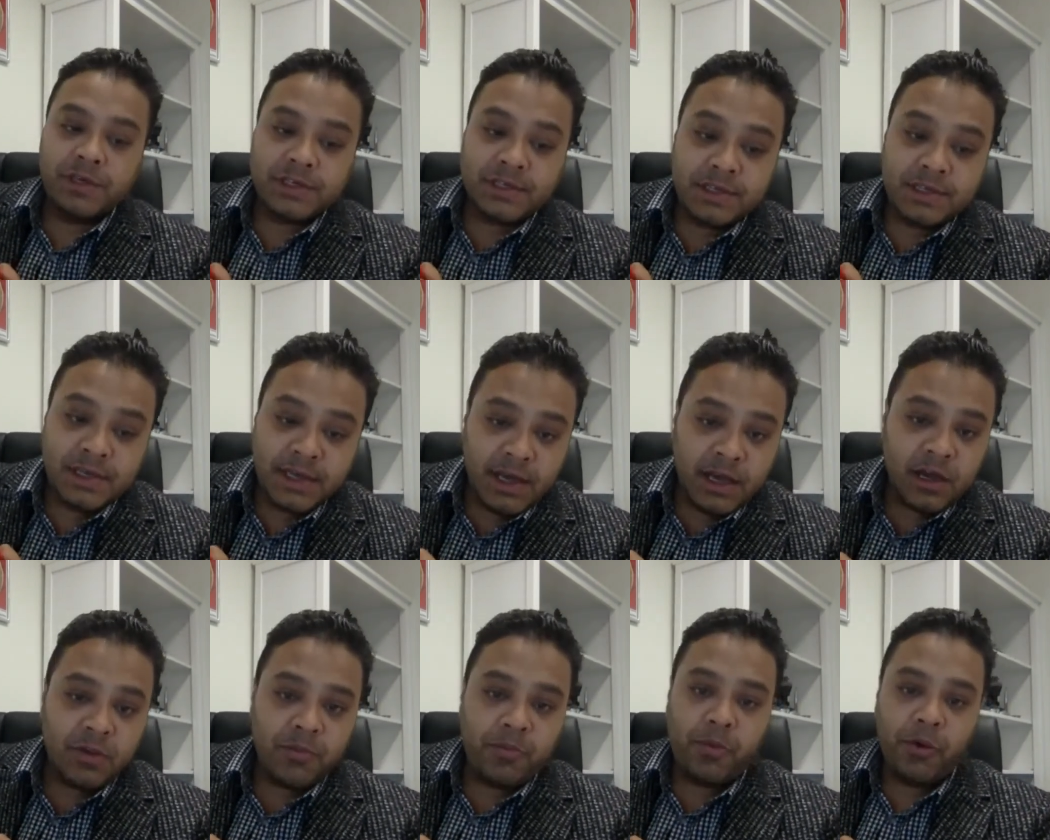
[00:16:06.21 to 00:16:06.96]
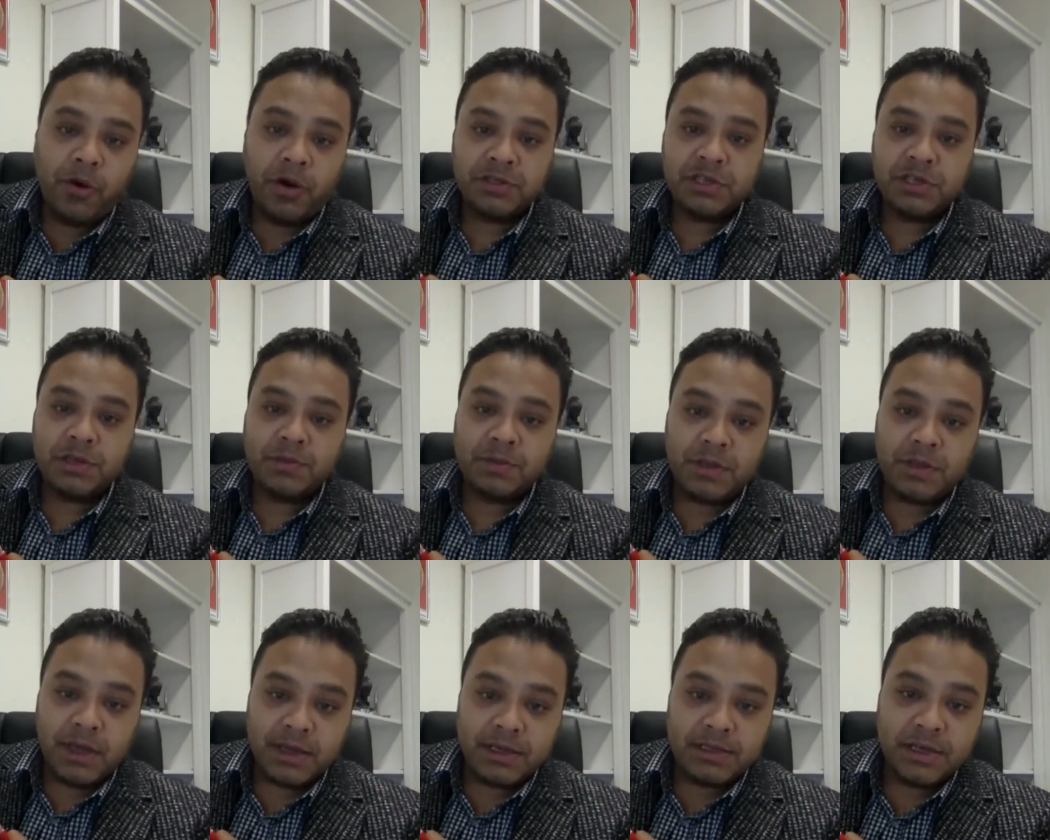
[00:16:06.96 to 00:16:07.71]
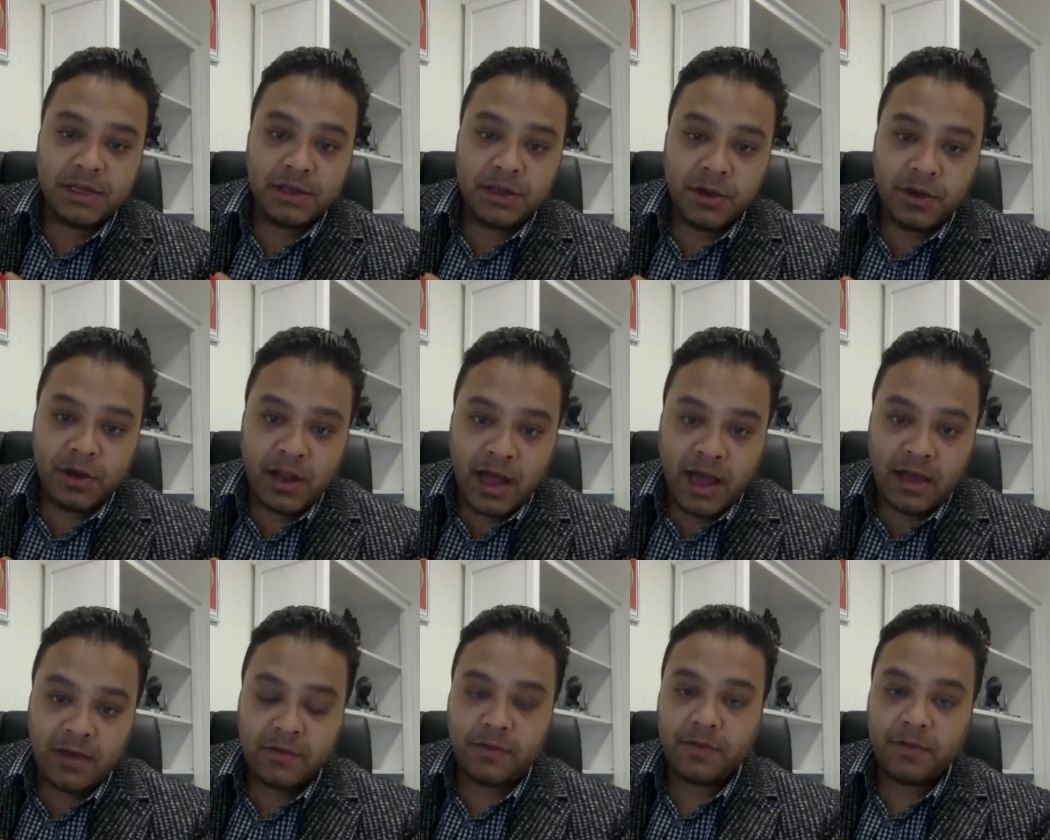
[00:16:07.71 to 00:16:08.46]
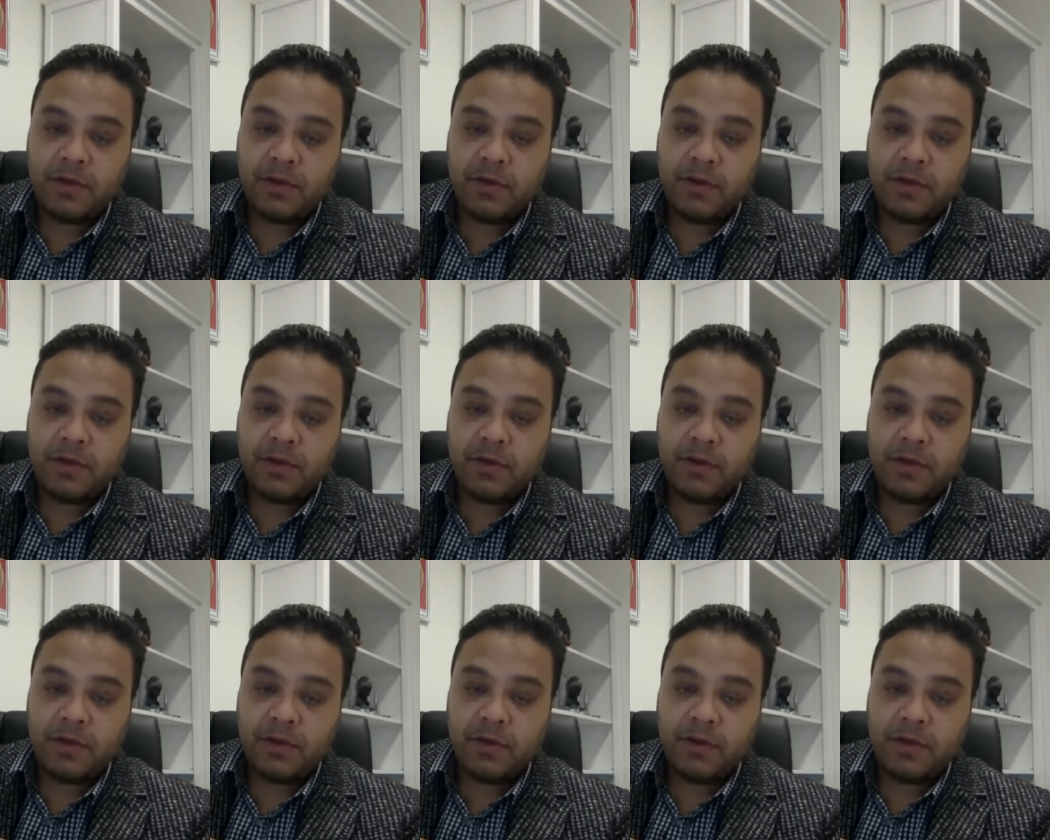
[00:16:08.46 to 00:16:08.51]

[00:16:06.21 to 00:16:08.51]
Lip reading: share positive things in your life,